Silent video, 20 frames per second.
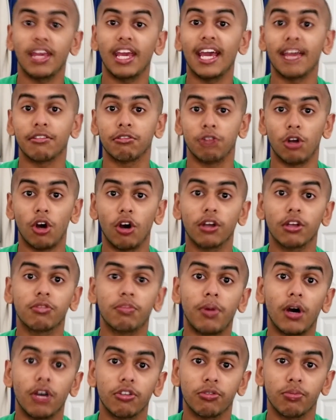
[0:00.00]
as long as
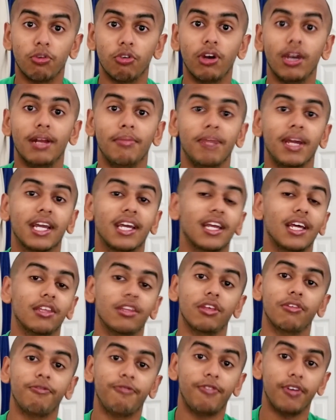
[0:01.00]
possible and make it as
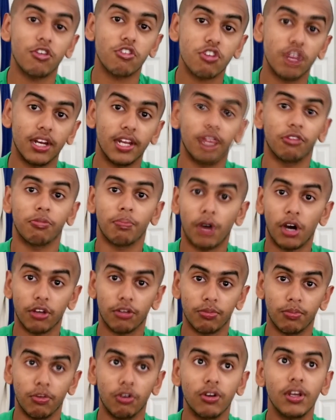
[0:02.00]
efficient as
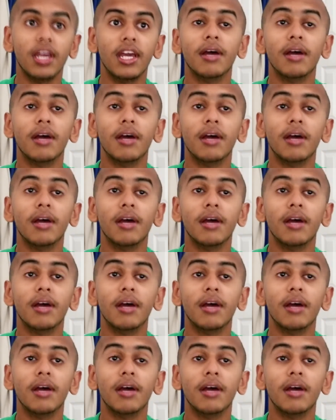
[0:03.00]
possible.